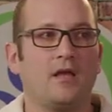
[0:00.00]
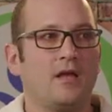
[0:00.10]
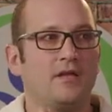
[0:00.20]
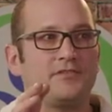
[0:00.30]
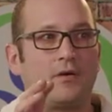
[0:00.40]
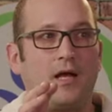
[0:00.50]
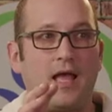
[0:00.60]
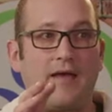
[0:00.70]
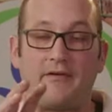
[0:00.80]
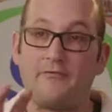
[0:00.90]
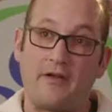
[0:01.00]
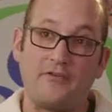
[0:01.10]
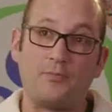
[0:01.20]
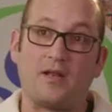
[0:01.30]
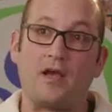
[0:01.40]
So I'll have
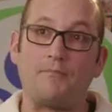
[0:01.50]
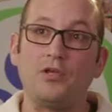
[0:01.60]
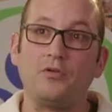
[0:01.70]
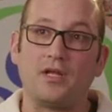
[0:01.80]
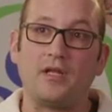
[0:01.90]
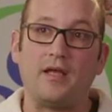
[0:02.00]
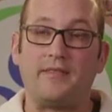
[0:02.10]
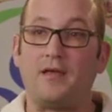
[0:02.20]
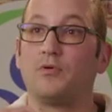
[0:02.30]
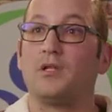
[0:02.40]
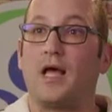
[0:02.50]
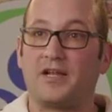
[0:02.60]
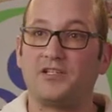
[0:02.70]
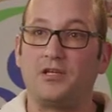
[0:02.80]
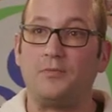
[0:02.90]
everybody unmuted, and they will
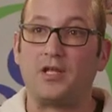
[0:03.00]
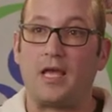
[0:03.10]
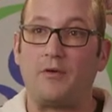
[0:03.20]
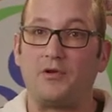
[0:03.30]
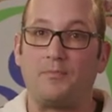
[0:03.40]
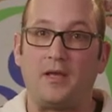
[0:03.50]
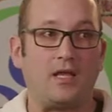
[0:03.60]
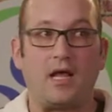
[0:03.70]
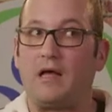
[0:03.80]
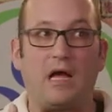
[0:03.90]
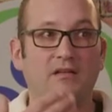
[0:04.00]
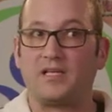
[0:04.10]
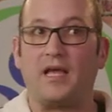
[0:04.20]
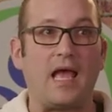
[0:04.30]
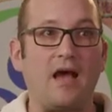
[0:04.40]
actually communicate with me, and I'll, I'll,
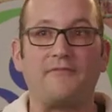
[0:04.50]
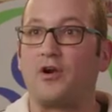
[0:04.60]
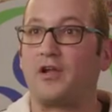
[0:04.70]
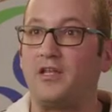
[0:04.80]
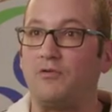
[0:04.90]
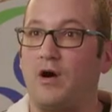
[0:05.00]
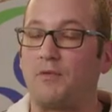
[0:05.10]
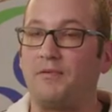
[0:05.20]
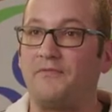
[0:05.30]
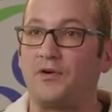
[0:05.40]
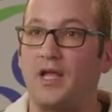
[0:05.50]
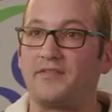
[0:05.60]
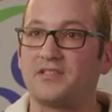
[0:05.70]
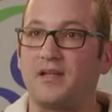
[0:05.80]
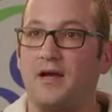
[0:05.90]
say, "How far can you walk before you have
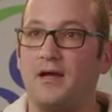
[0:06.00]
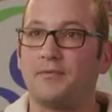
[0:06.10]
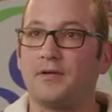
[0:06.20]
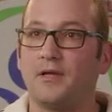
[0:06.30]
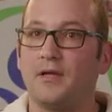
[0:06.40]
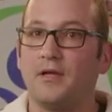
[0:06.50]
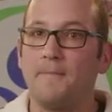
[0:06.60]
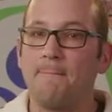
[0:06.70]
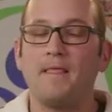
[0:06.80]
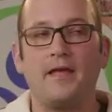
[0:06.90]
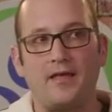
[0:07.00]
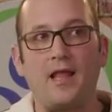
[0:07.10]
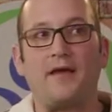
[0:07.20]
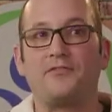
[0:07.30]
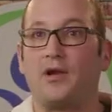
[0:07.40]
to stop?" And then
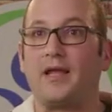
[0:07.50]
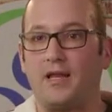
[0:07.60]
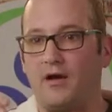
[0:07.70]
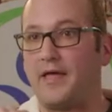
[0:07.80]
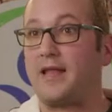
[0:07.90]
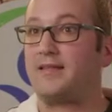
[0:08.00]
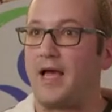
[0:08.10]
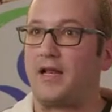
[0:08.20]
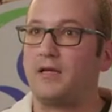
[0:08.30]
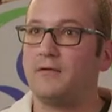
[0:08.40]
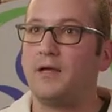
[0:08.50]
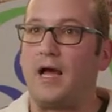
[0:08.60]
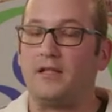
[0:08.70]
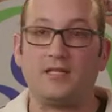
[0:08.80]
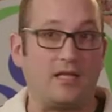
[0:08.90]
after I get all that data,
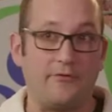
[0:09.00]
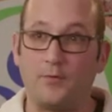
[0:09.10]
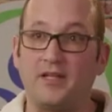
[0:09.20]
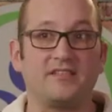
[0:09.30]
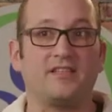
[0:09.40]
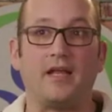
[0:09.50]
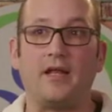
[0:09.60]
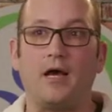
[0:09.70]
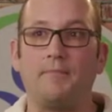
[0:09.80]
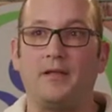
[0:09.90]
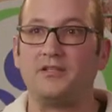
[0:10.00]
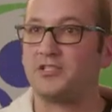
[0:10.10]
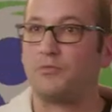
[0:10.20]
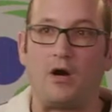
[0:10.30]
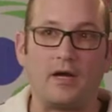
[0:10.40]
I'll tell everyone to stand up and
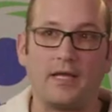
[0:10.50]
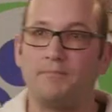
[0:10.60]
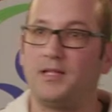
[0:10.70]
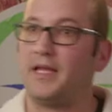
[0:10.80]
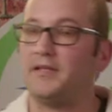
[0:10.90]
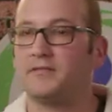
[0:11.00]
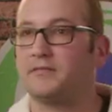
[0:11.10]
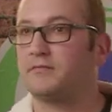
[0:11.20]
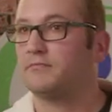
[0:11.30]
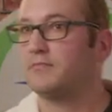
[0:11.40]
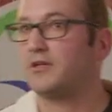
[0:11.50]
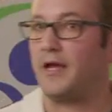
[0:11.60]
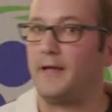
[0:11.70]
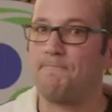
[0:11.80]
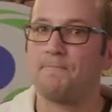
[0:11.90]
just walk in place.
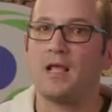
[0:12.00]
Okay.